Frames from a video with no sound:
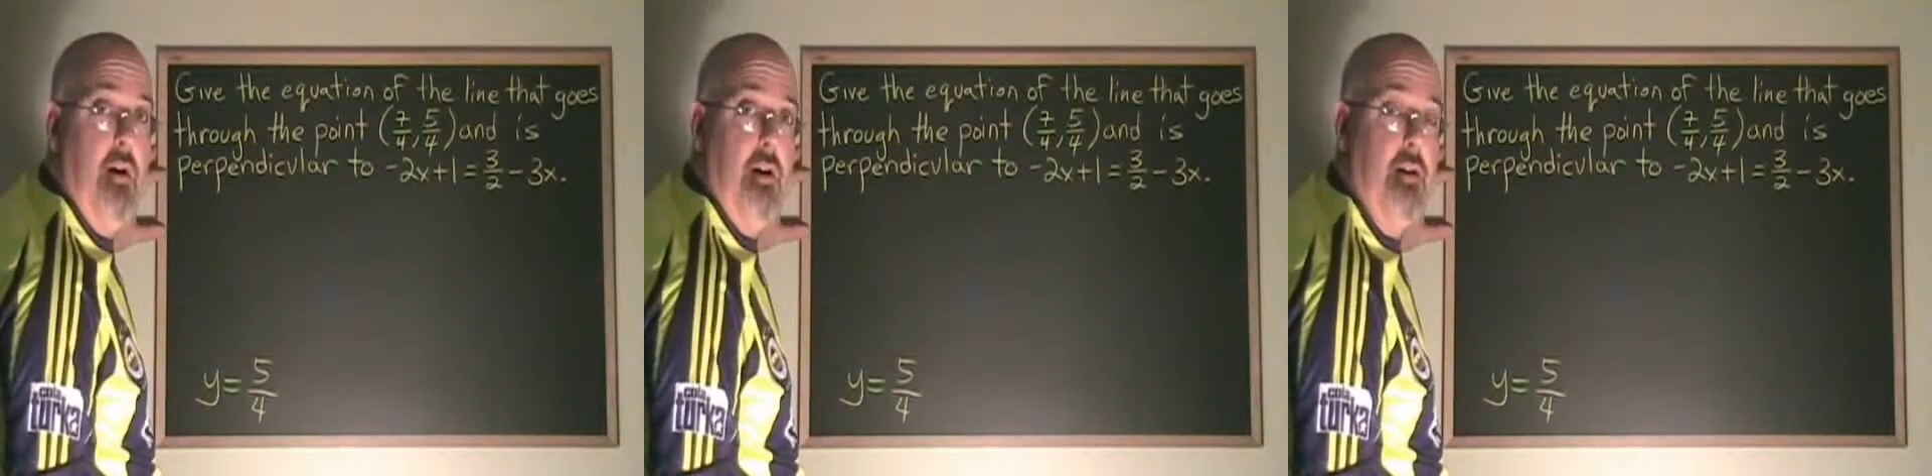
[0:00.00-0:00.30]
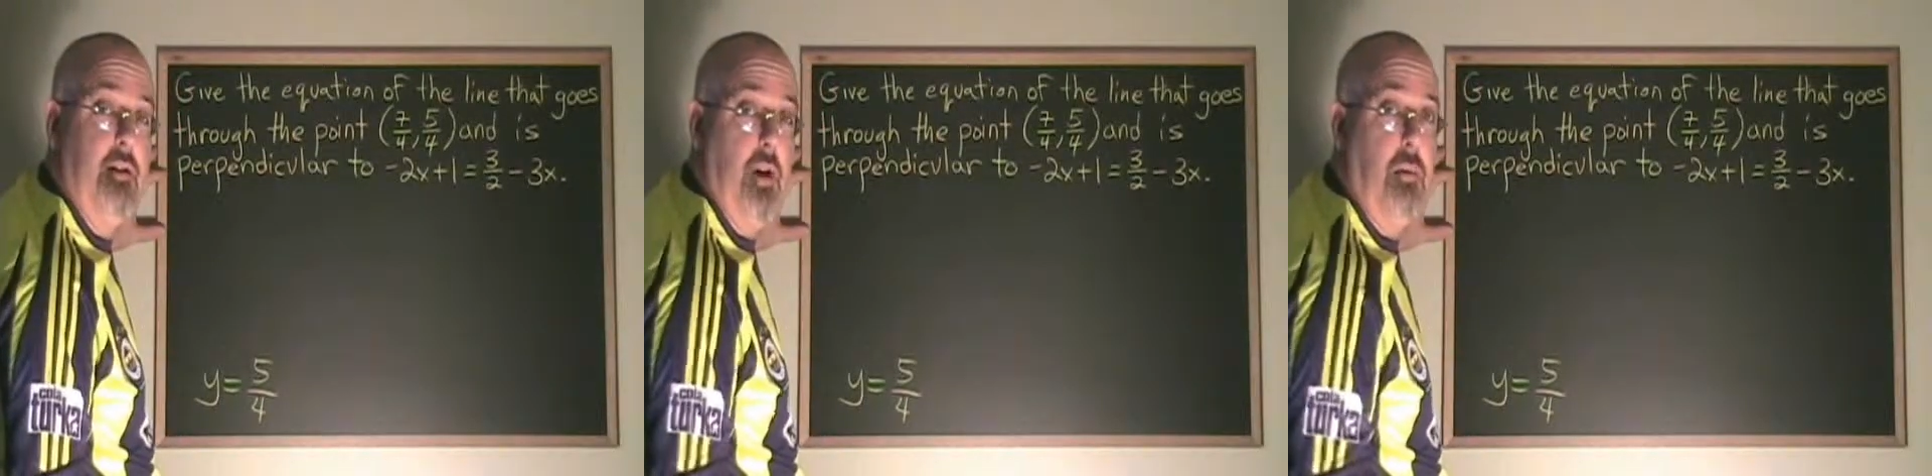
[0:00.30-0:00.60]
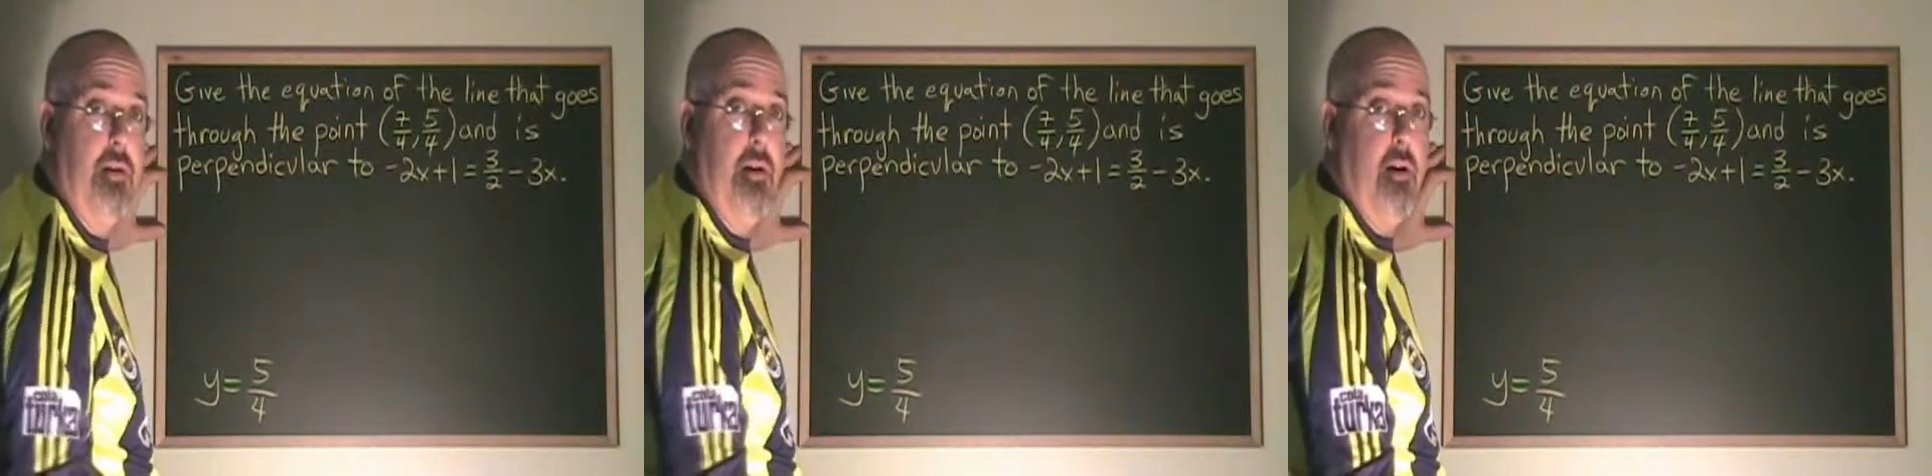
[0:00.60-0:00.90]
its slope
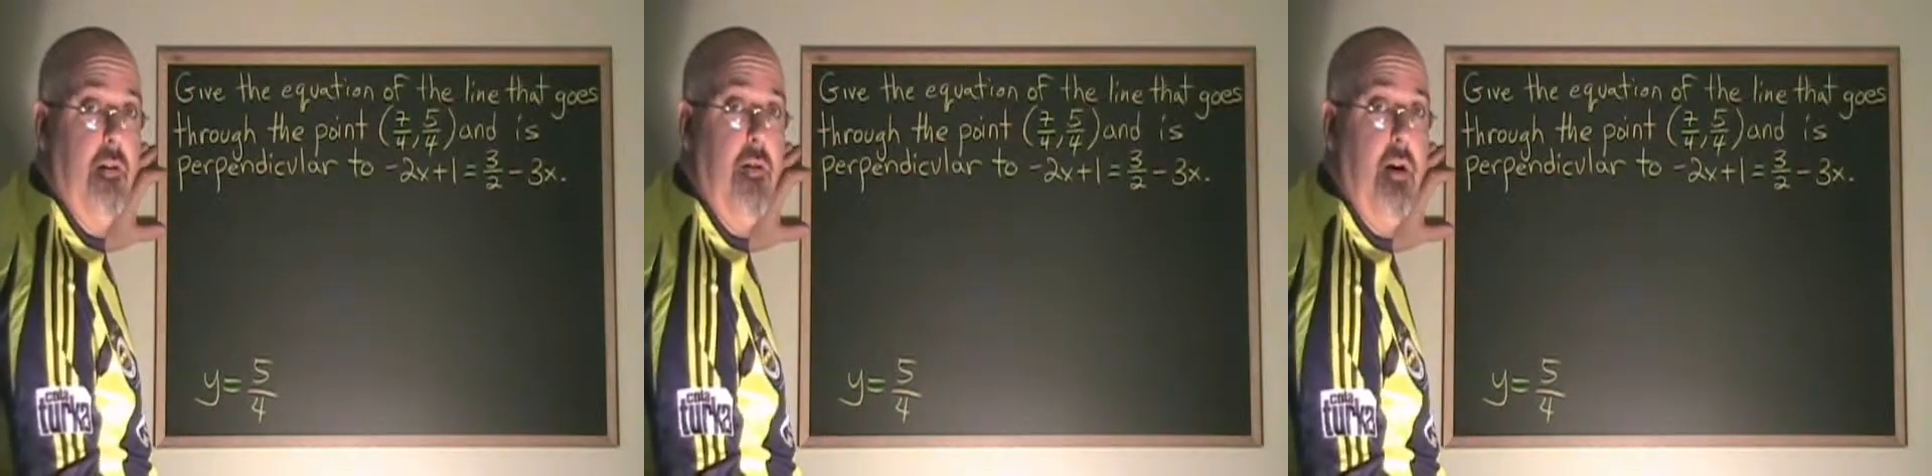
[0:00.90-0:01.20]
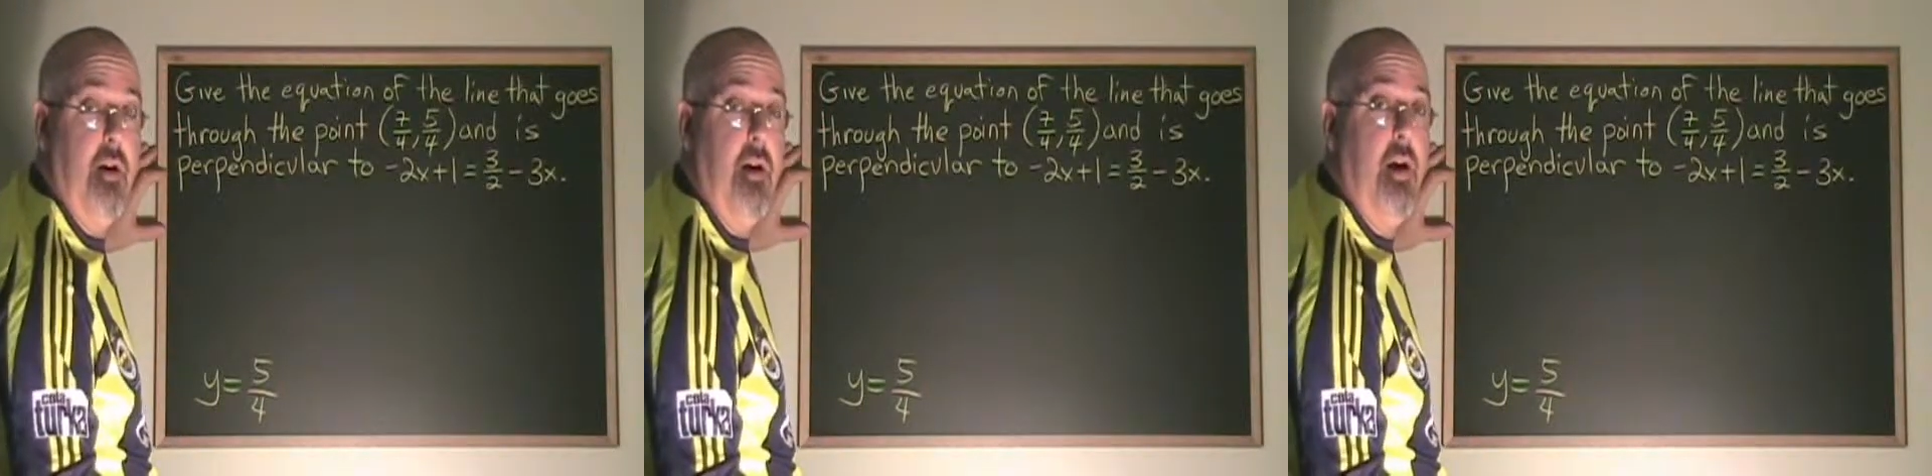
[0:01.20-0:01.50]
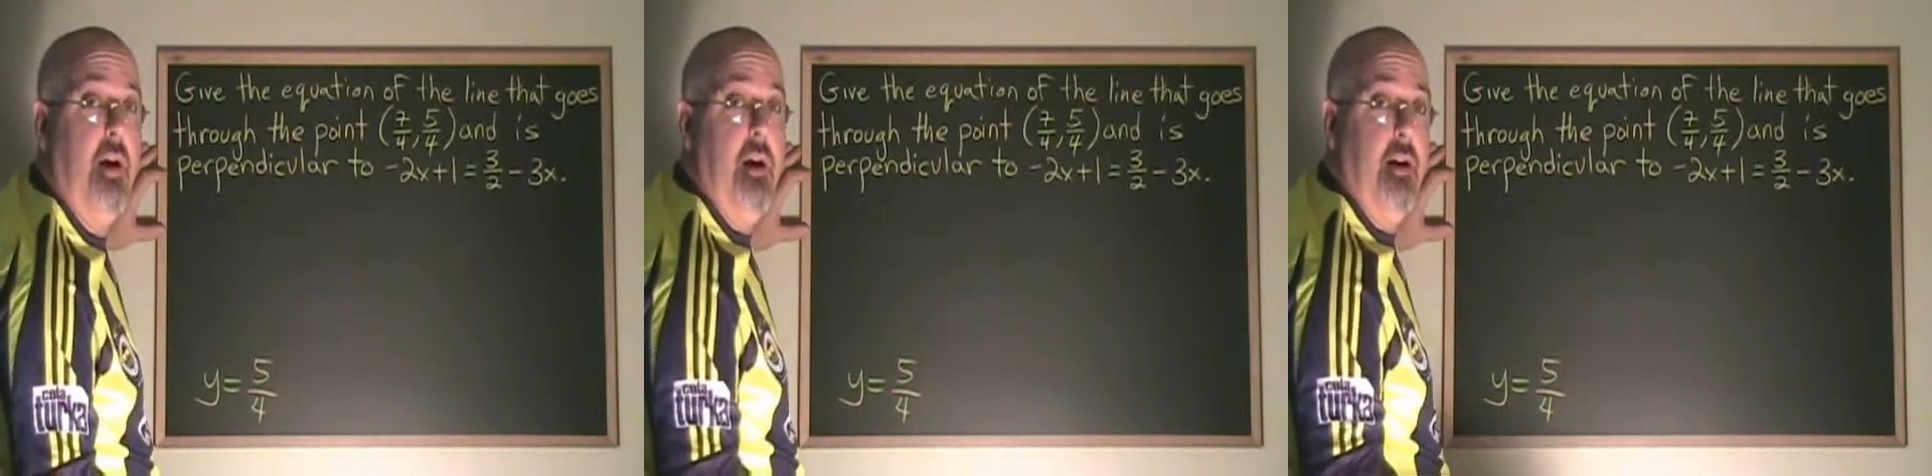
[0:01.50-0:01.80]
is undefined.
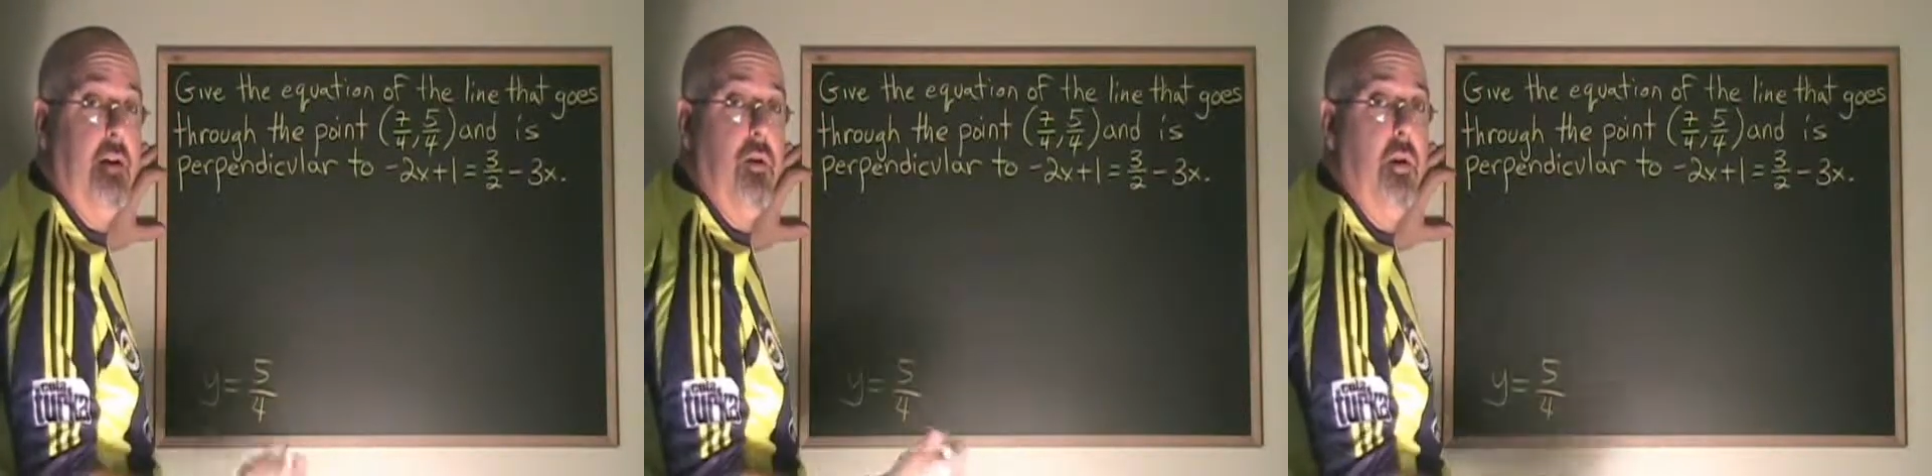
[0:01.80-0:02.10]
It's going